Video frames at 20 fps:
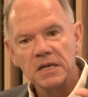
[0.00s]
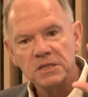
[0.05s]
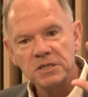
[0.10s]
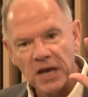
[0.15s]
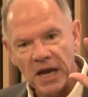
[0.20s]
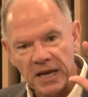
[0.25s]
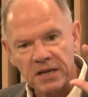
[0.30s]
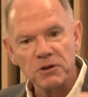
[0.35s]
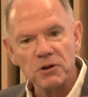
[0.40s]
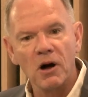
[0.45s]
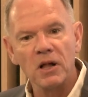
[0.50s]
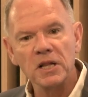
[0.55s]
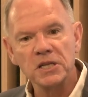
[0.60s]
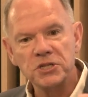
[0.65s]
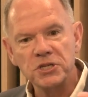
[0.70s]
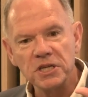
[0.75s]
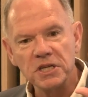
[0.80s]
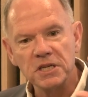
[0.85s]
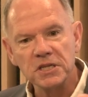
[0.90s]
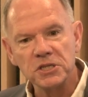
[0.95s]

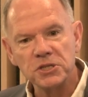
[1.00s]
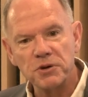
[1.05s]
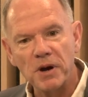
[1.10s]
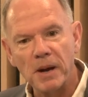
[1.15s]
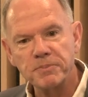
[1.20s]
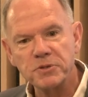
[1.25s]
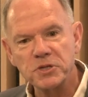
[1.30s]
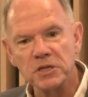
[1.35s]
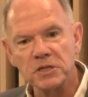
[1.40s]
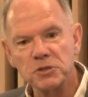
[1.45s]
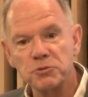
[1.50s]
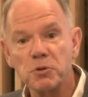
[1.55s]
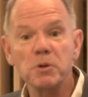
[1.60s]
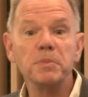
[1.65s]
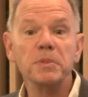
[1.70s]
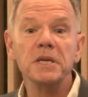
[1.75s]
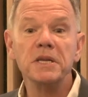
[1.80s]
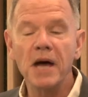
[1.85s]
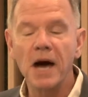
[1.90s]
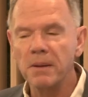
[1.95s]
technology disruptions will
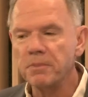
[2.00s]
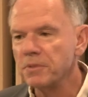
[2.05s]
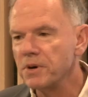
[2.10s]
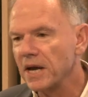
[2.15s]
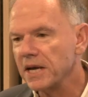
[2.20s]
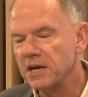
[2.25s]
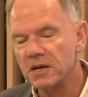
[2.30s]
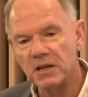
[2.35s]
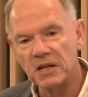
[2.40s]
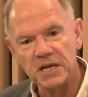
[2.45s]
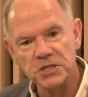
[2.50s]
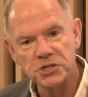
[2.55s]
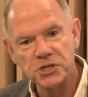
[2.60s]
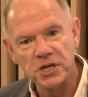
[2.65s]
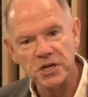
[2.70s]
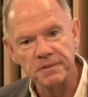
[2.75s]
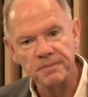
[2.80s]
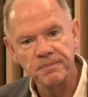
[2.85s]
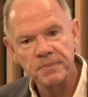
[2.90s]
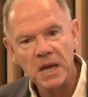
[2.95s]
be dumb
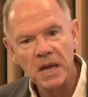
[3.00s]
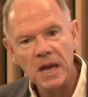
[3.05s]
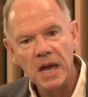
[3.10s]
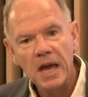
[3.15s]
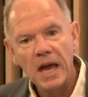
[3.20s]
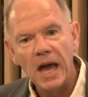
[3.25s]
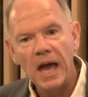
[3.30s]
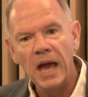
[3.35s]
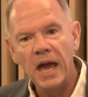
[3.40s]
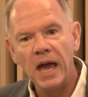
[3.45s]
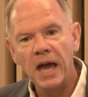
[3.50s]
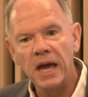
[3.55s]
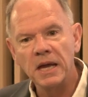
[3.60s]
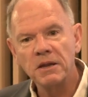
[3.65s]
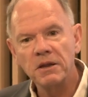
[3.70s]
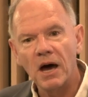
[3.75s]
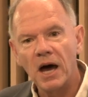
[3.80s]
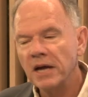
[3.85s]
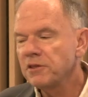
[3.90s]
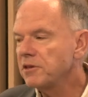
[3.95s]
regulation.
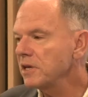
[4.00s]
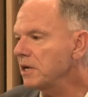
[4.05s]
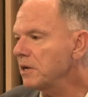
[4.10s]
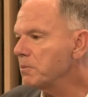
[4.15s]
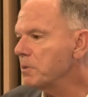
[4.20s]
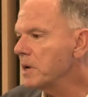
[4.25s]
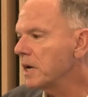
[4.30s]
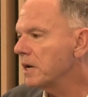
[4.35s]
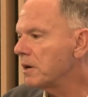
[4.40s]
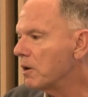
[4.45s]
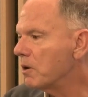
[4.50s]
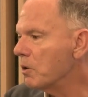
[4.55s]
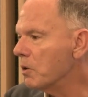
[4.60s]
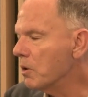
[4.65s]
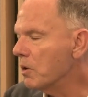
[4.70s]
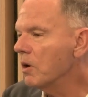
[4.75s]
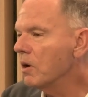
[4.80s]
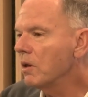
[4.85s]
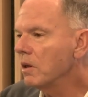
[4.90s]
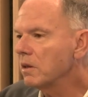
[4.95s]
And I think we're
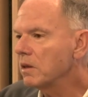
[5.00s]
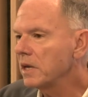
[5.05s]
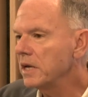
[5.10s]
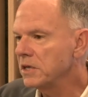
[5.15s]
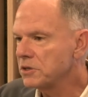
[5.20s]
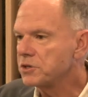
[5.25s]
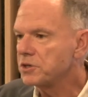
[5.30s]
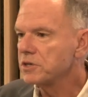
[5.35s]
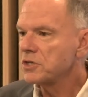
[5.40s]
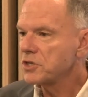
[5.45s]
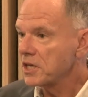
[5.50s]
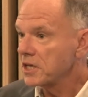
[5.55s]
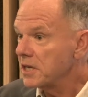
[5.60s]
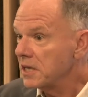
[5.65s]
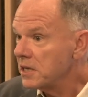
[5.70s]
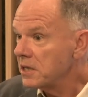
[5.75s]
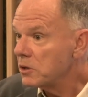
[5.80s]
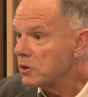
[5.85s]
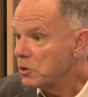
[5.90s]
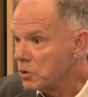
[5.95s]
all interested
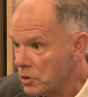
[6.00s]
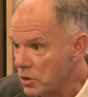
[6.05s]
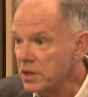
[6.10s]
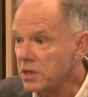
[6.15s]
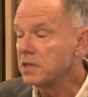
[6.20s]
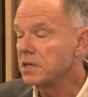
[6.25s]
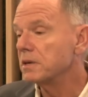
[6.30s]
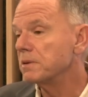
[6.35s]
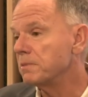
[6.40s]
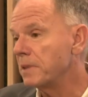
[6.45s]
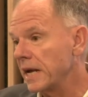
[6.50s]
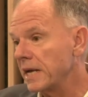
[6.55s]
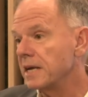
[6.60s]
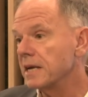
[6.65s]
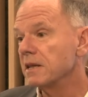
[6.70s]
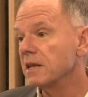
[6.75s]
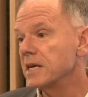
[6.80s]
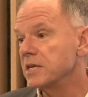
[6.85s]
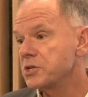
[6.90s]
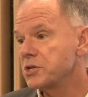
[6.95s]
in good
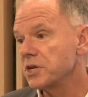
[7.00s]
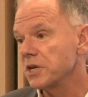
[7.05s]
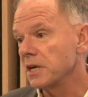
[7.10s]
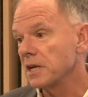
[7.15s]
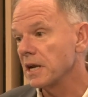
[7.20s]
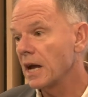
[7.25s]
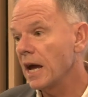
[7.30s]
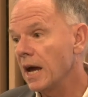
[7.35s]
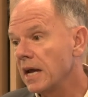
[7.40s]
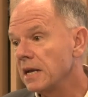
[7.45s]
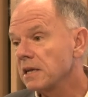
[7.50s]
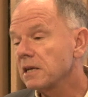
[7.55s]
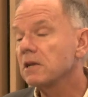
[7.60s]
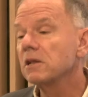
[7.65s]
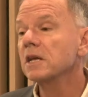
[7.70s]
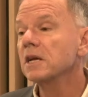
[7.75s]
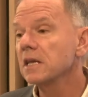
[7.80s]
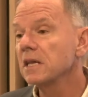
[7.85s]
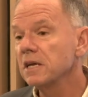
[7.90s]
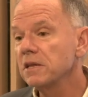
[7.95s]
regulation. And
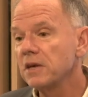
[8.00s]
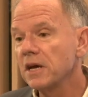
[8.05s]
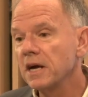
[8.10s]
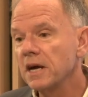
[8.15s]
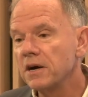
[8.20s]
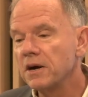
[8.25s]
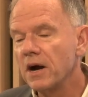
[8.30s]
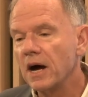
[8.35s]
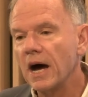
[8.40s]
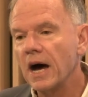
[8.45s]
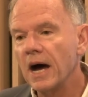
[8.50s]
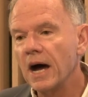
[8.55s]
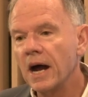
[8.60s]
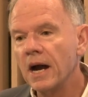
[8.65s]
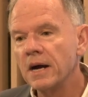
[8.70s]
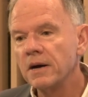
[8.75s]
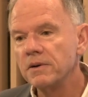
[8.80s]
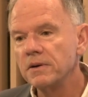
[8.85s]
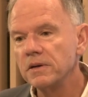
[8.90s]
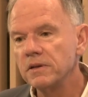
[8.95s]
clearly there
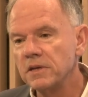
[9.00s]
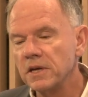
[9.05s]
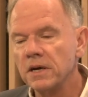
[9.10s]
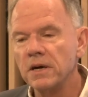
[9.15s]
are